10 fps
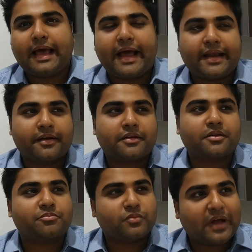and
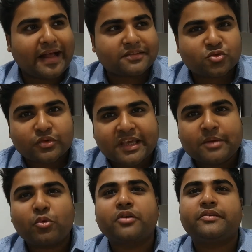has to
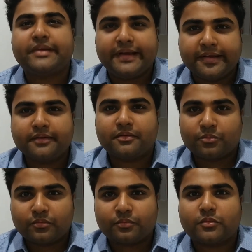keep on reading
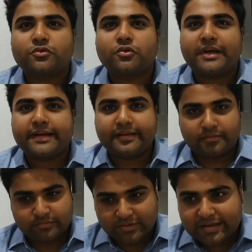so that
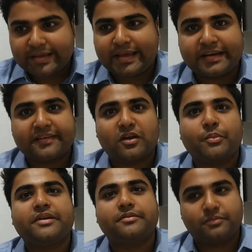he can
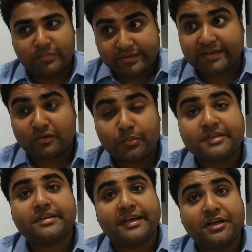develop
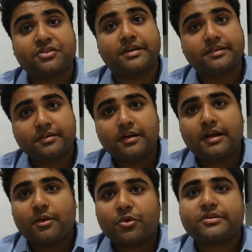his English skills,
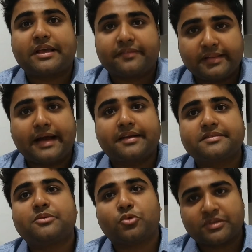because I feel that
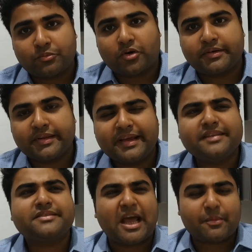is the most important thing.
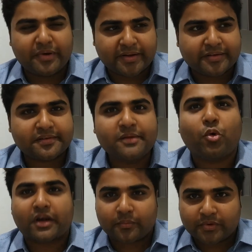And simultaneously,
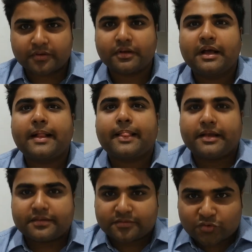whatever
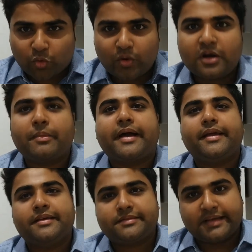is told
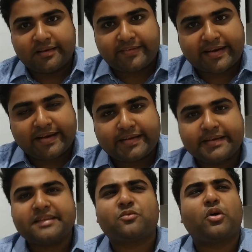by CL
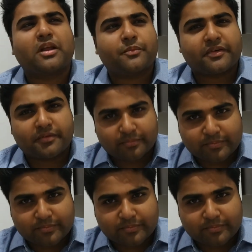faculties and whatever